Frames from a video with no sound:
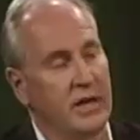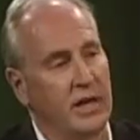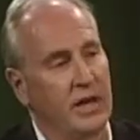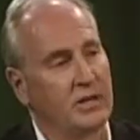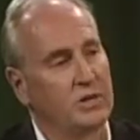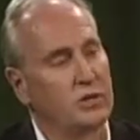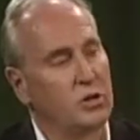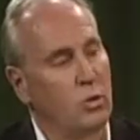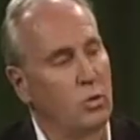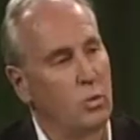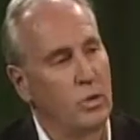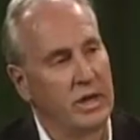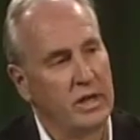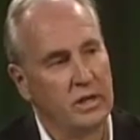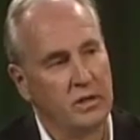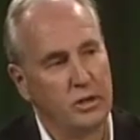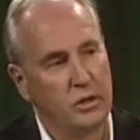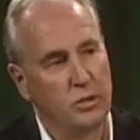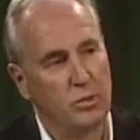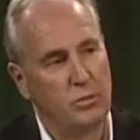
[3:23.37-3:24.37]
And so we
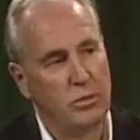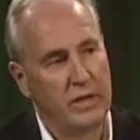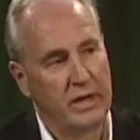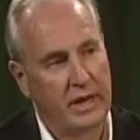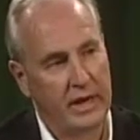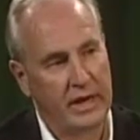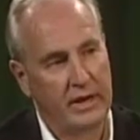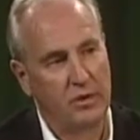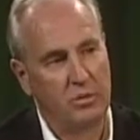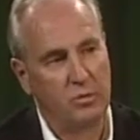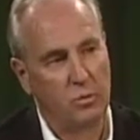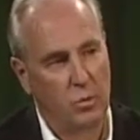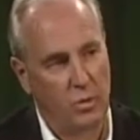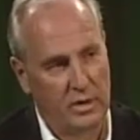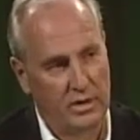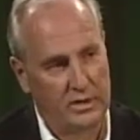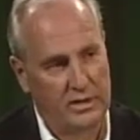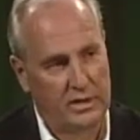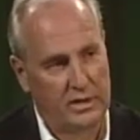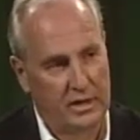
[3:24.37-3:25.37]
illuminate
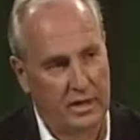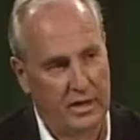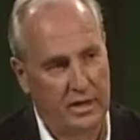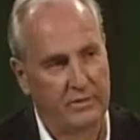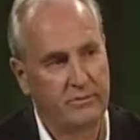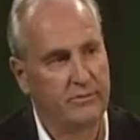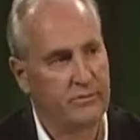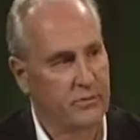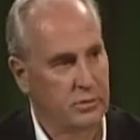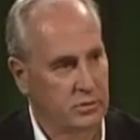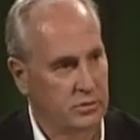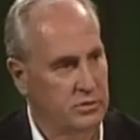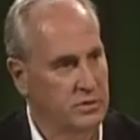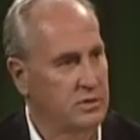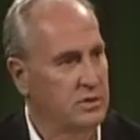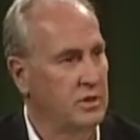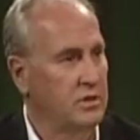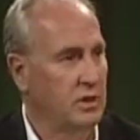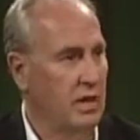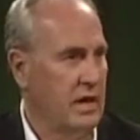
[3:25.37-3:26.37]
one side
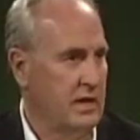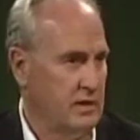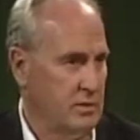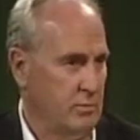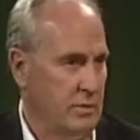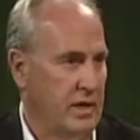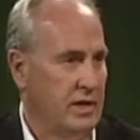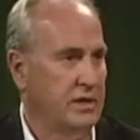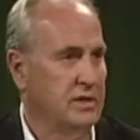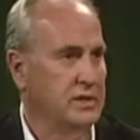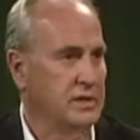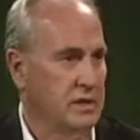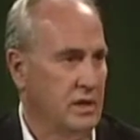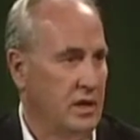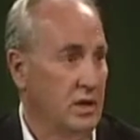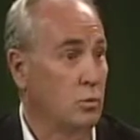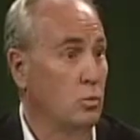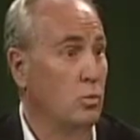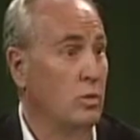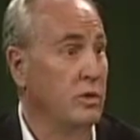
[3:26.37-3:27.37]
first, the antibody
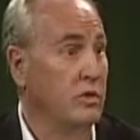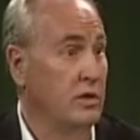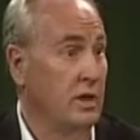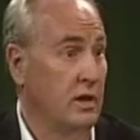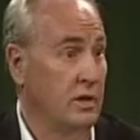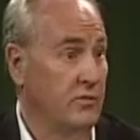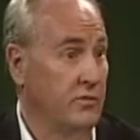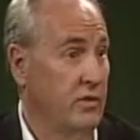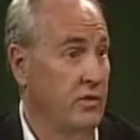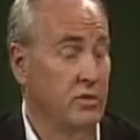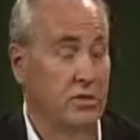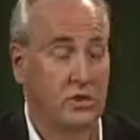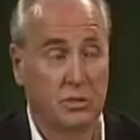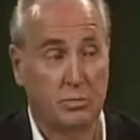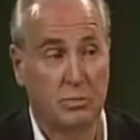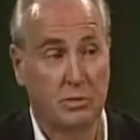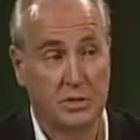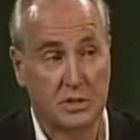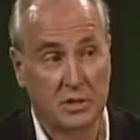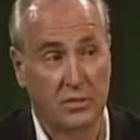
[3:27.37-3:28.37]
side, with a very
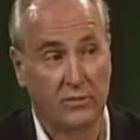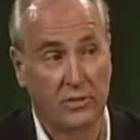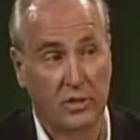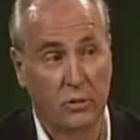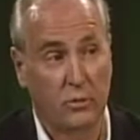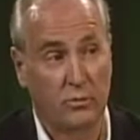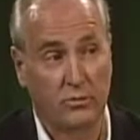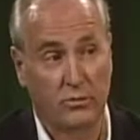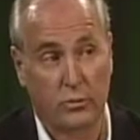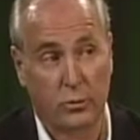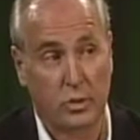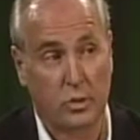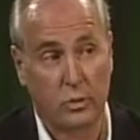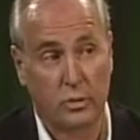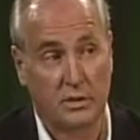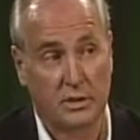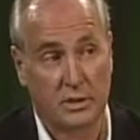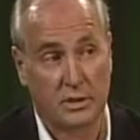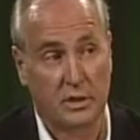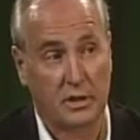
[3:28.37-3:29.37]
specific specific
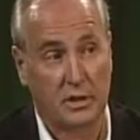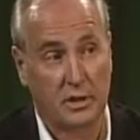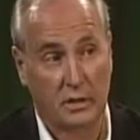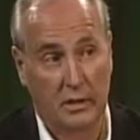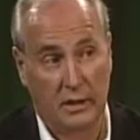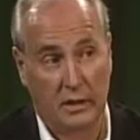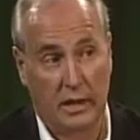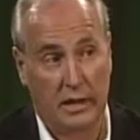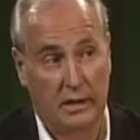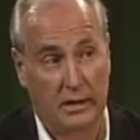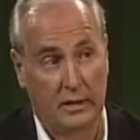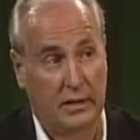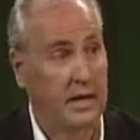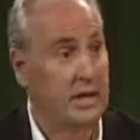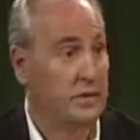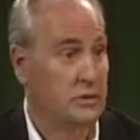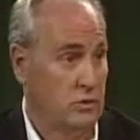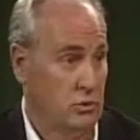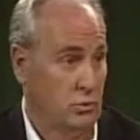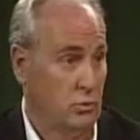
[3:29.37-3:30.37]
frequency uh,
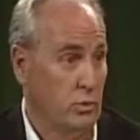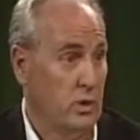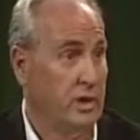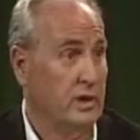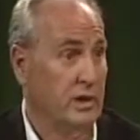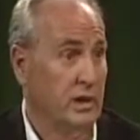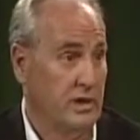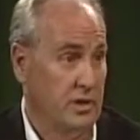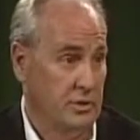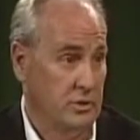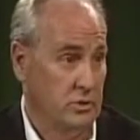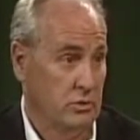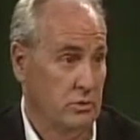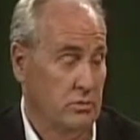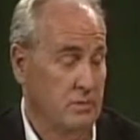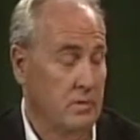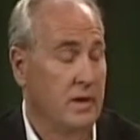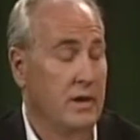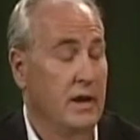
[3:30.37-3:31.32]
laser, red laser.